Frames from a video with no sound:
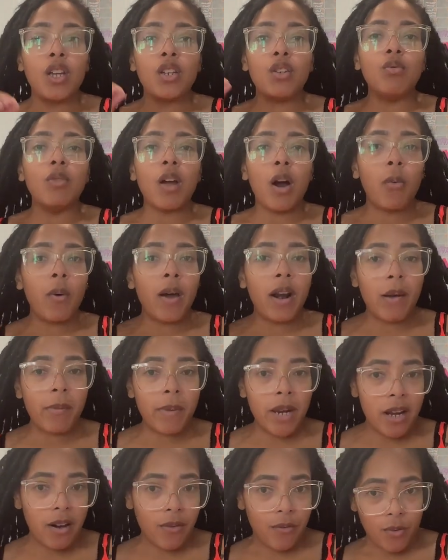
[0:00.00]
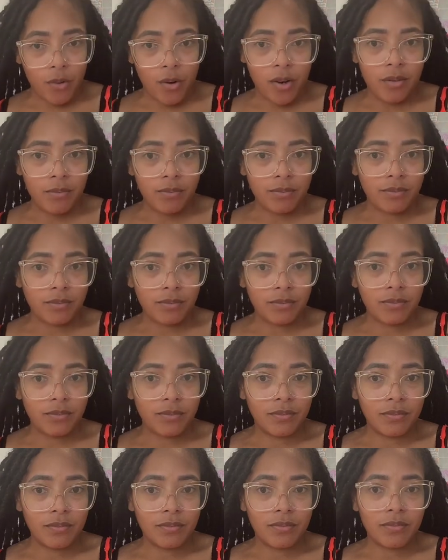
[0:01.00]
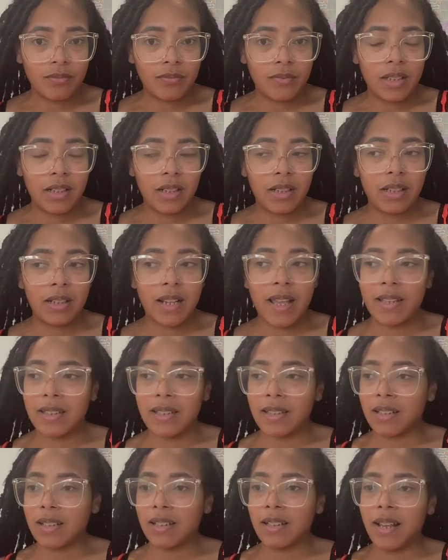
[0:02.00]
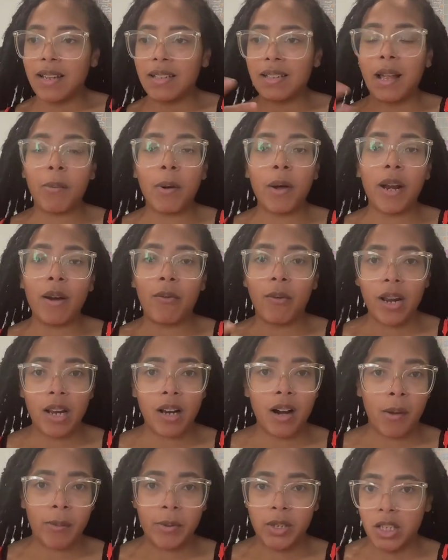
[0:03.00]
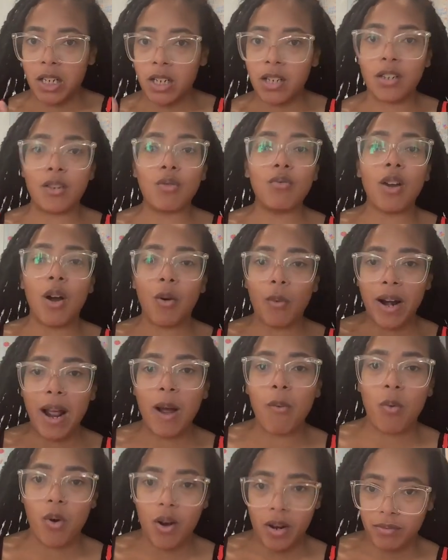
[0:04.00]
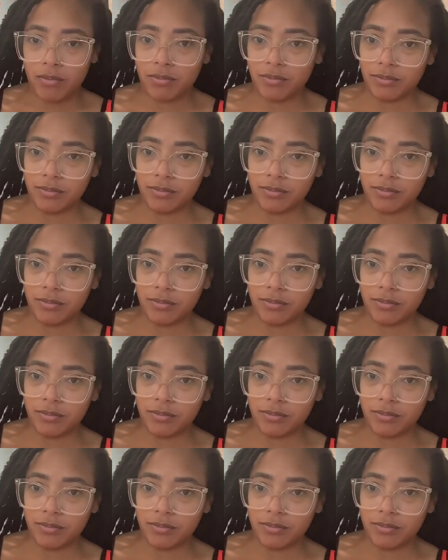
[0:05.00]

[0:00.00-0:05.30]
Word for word: You know what I'm here for let's let's stop all that red carpet shit. You know what I want.